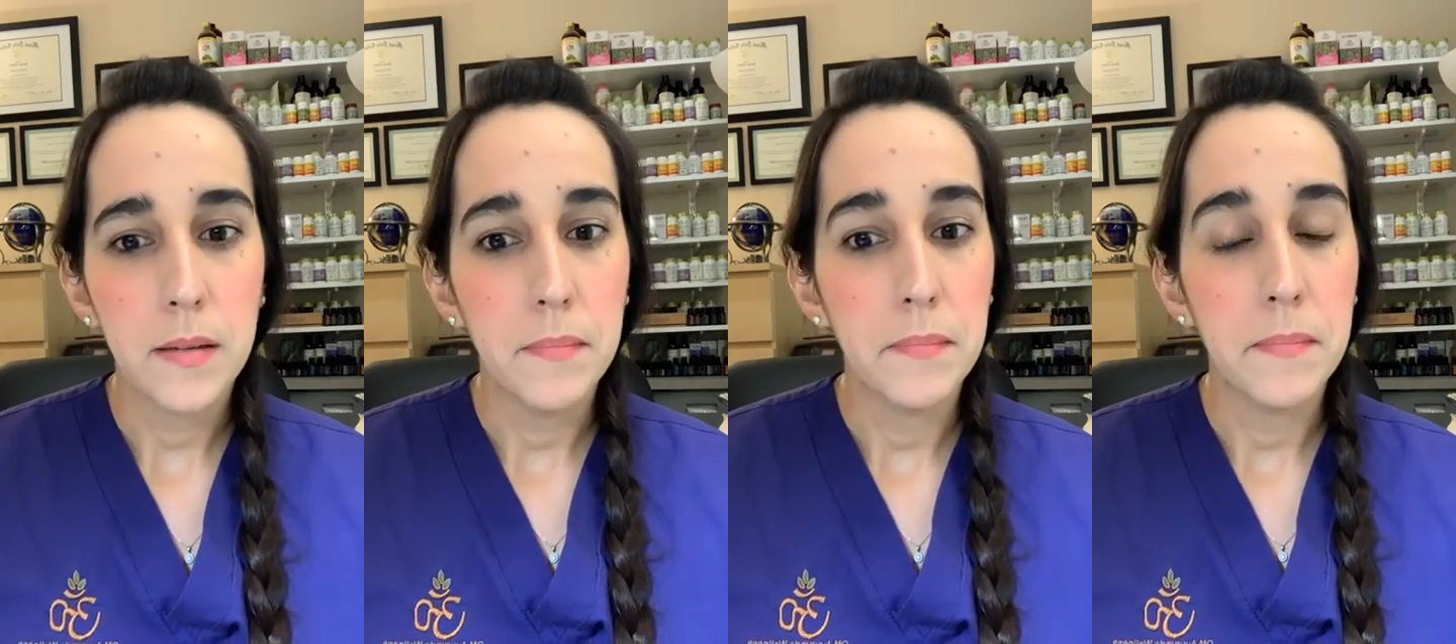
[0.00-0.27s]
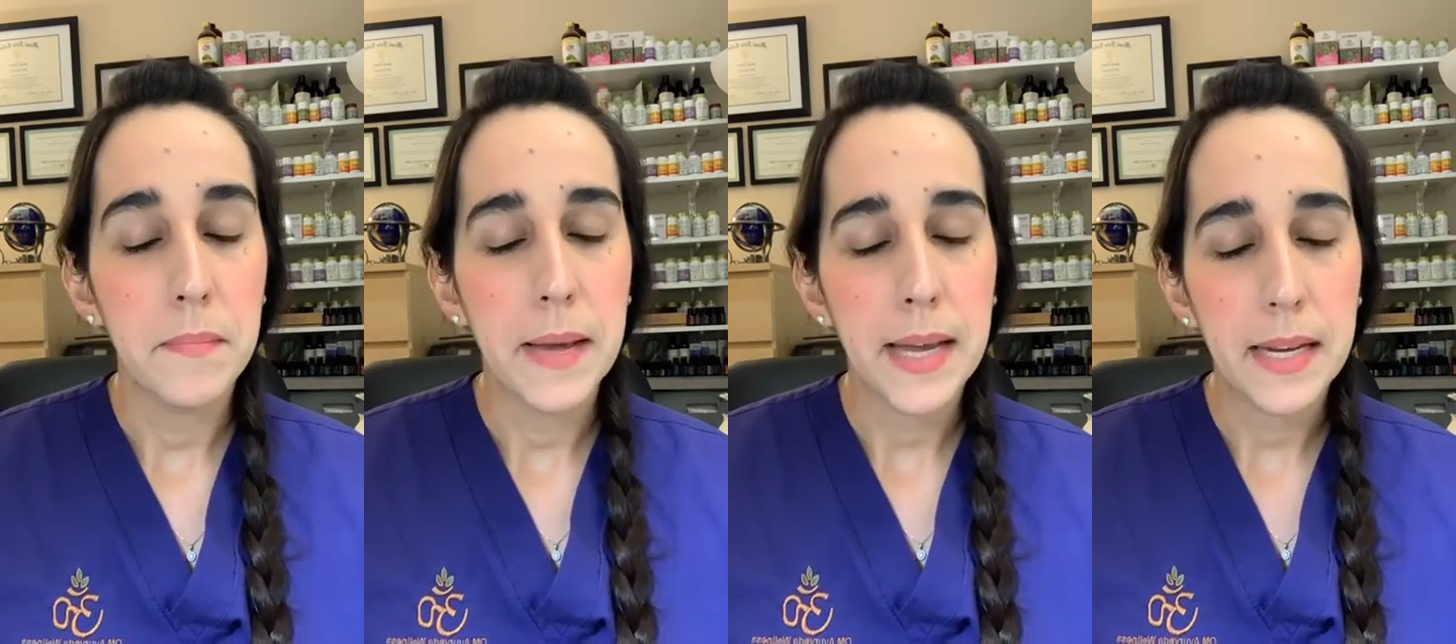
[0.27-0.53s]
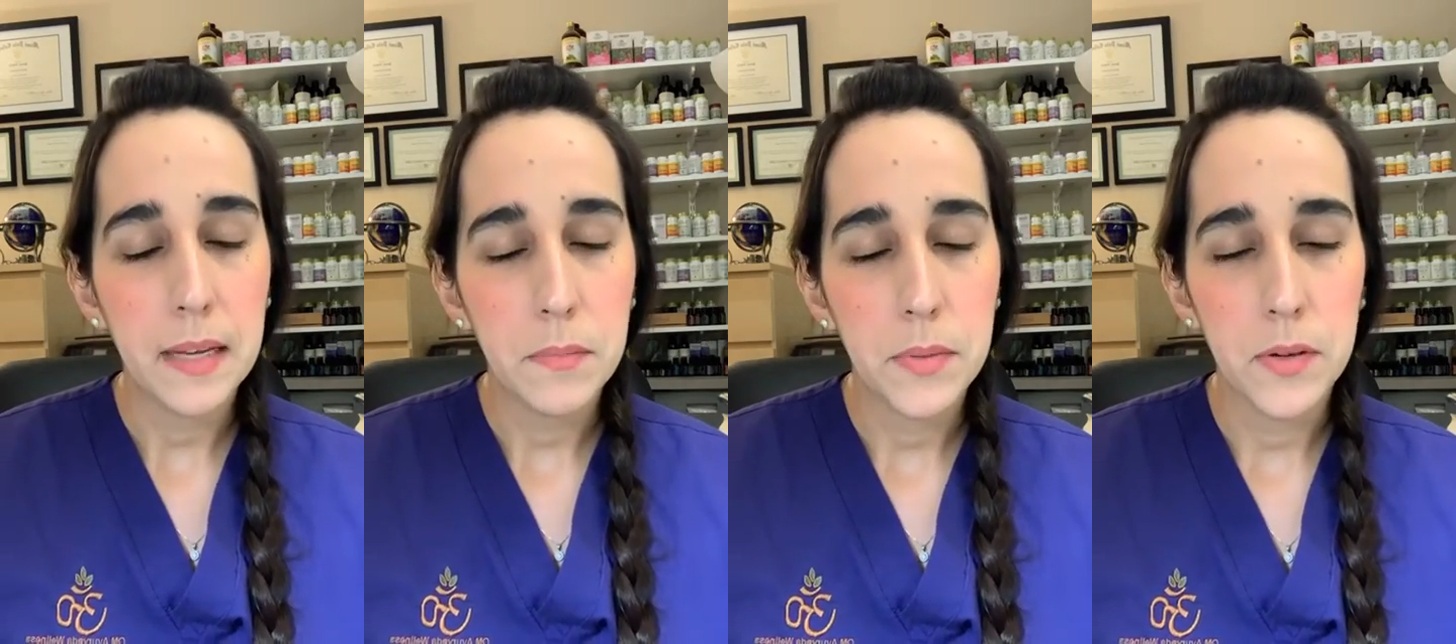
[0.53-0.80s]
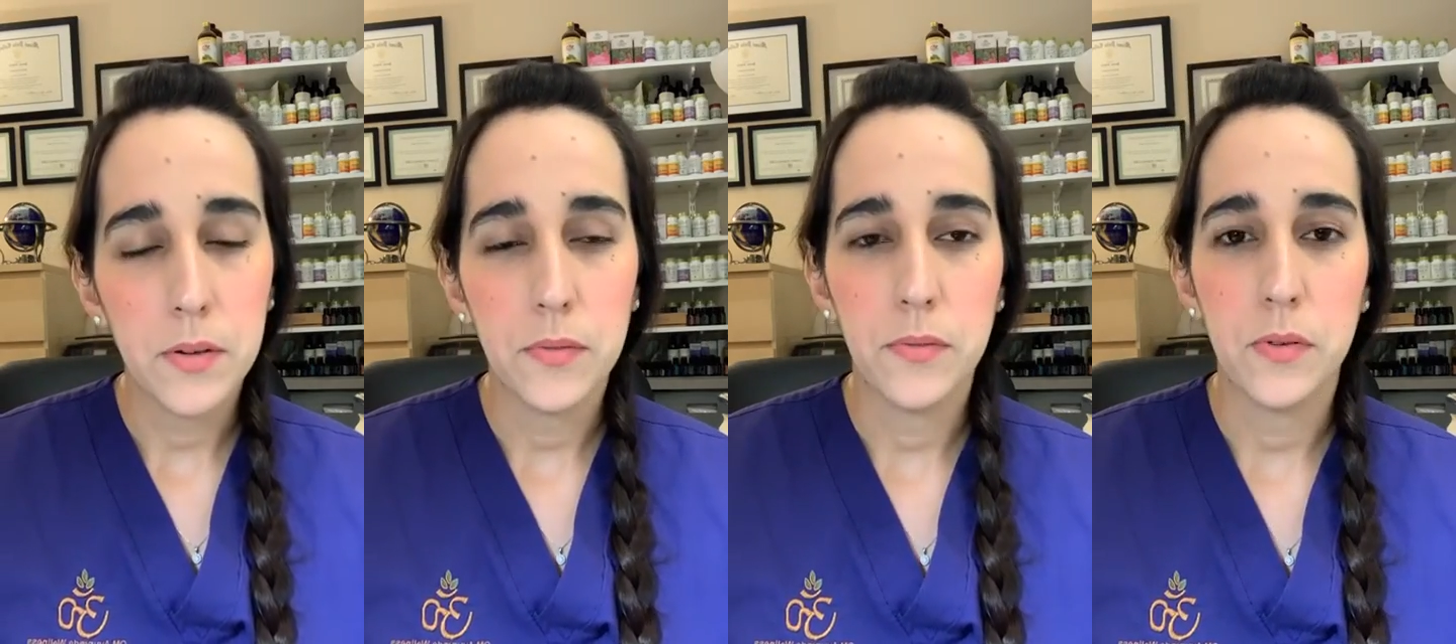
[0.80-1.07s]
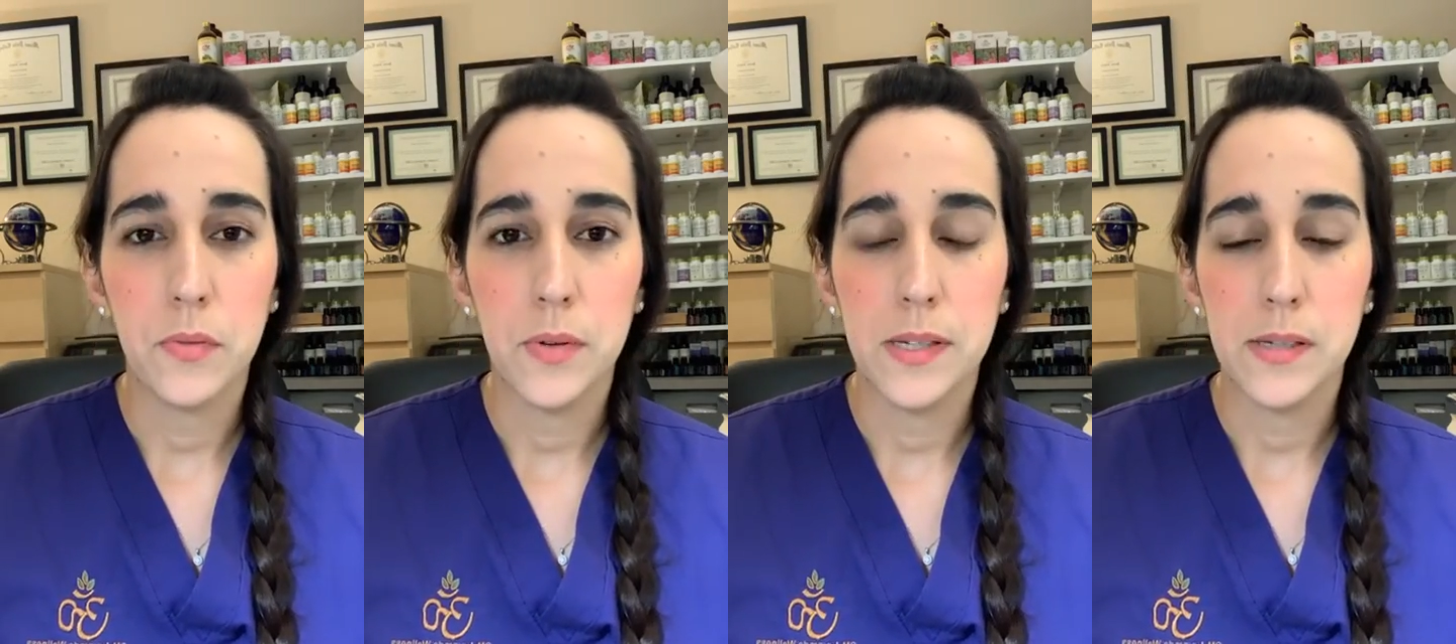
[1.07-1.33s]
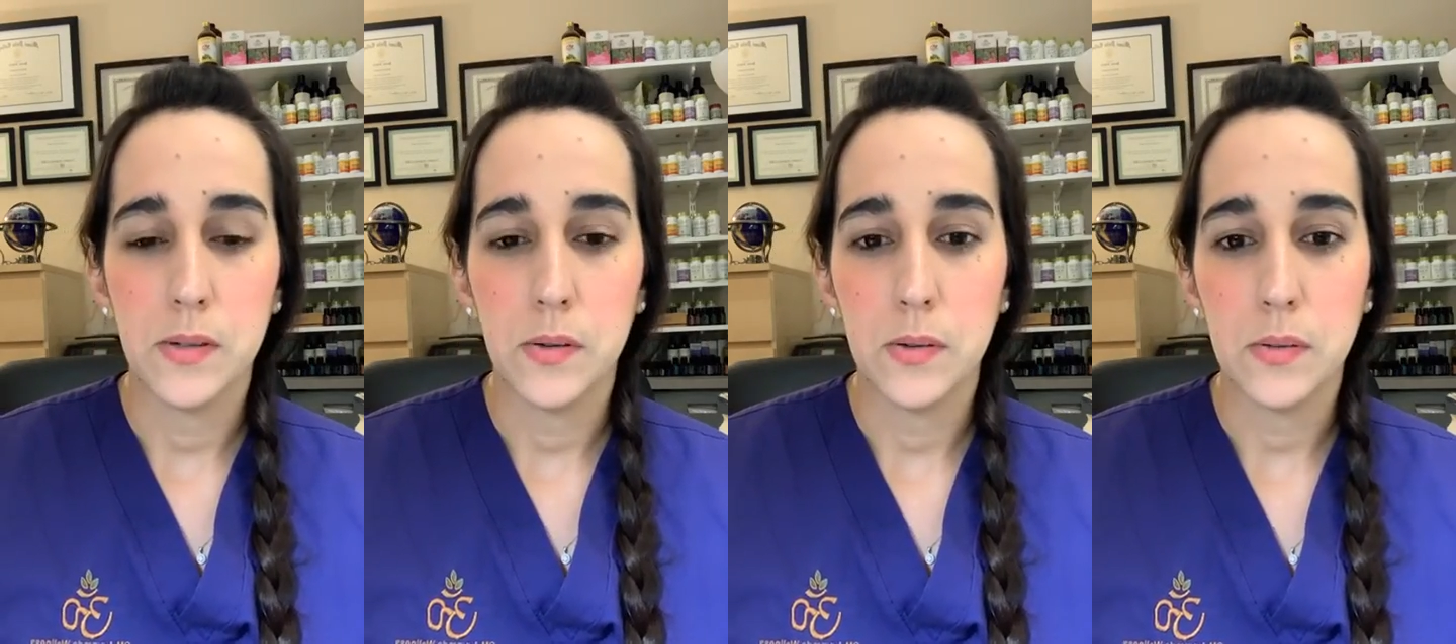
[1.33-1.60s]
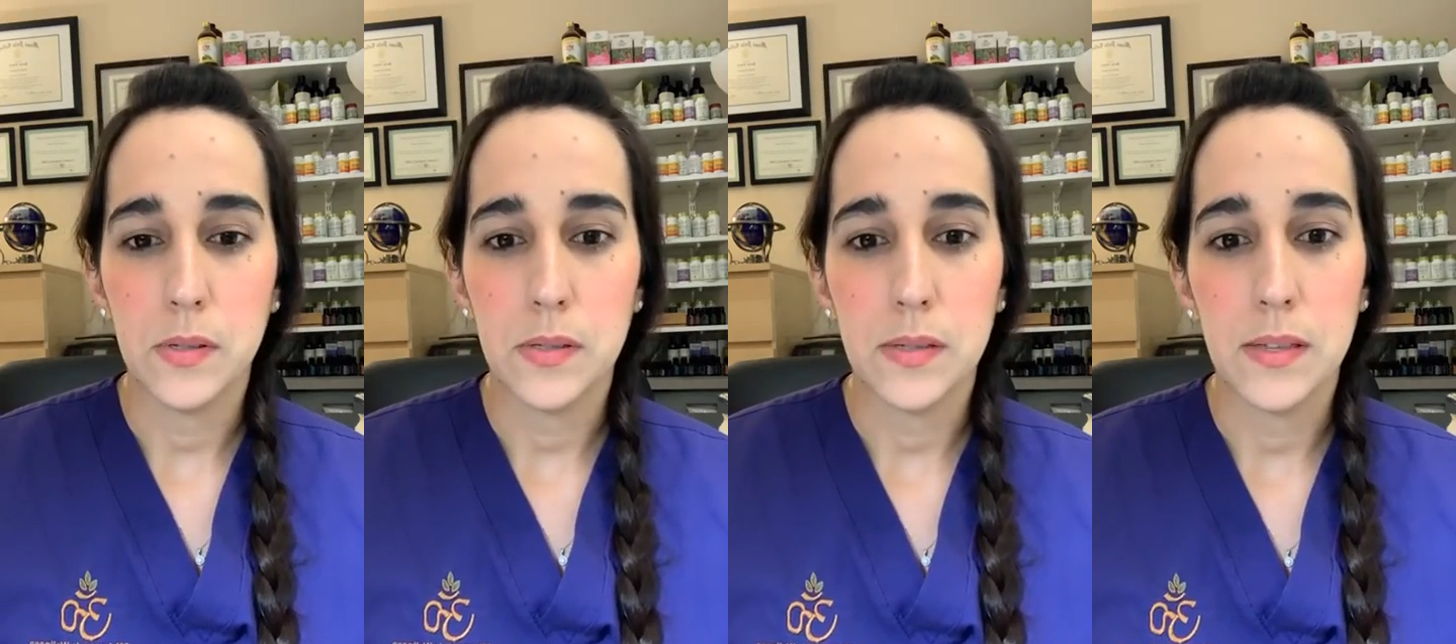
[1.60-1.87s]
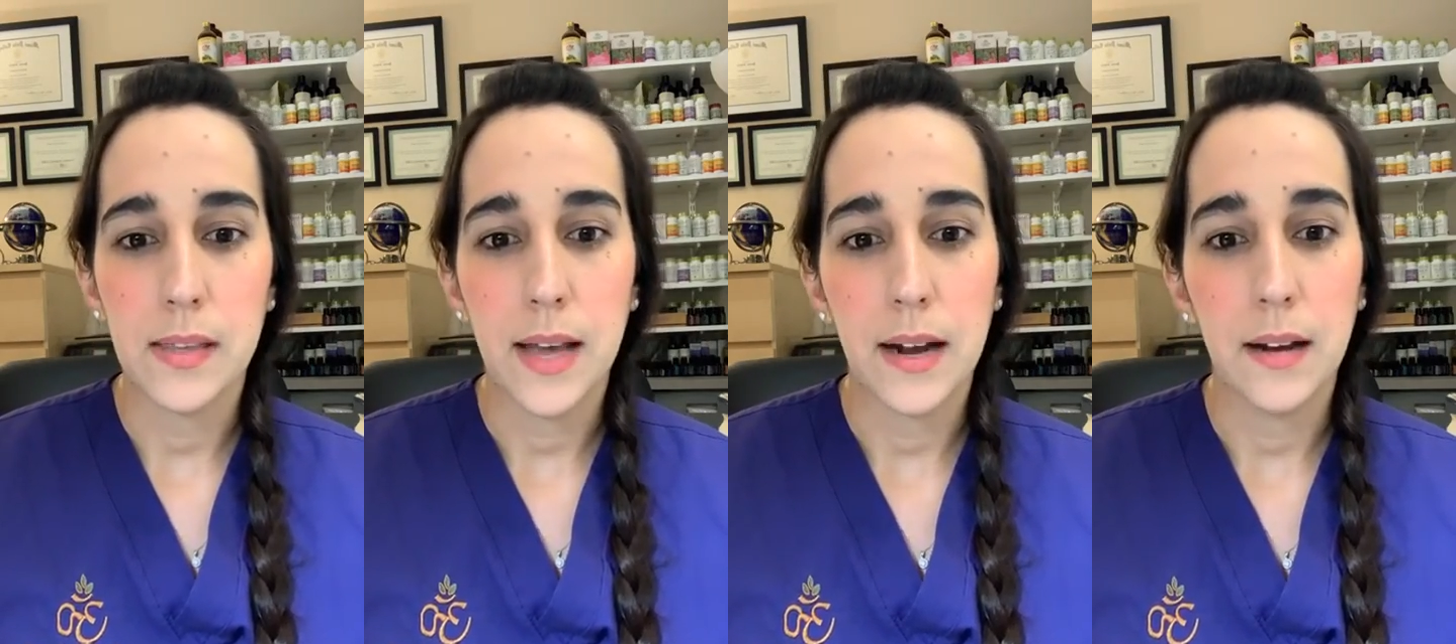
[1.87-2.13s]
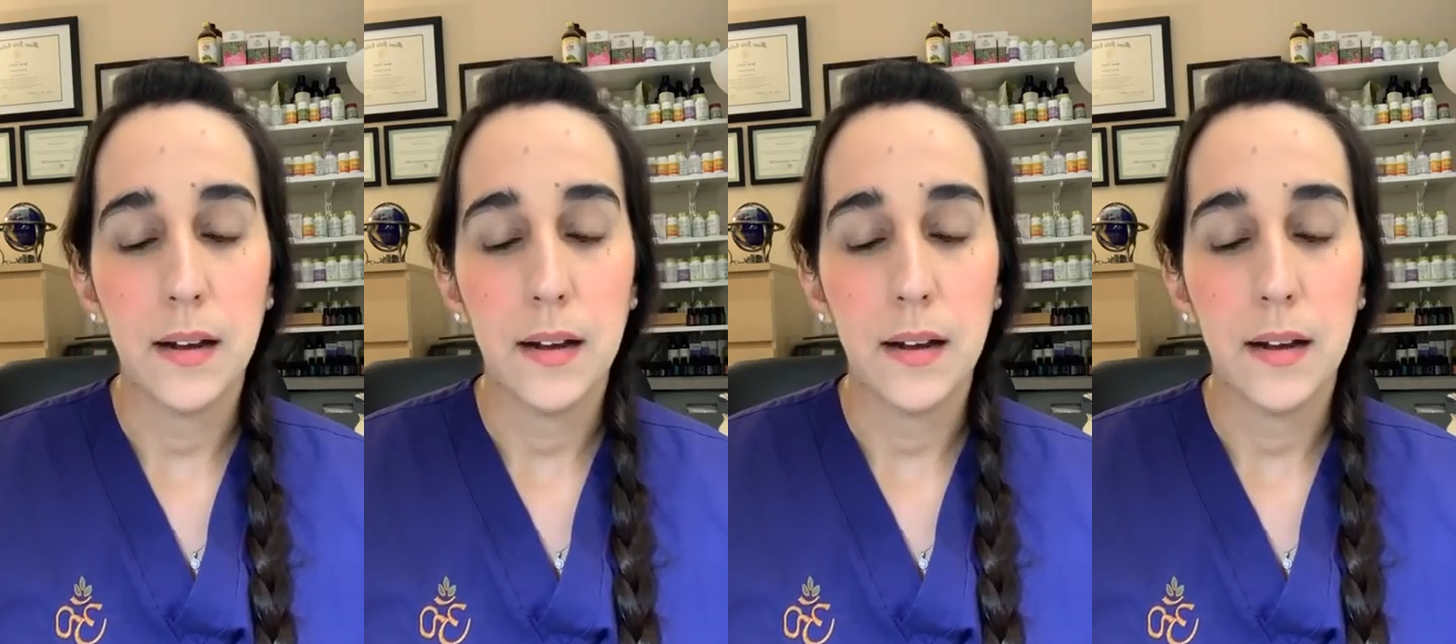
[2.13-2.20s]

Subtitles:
many beautiful results that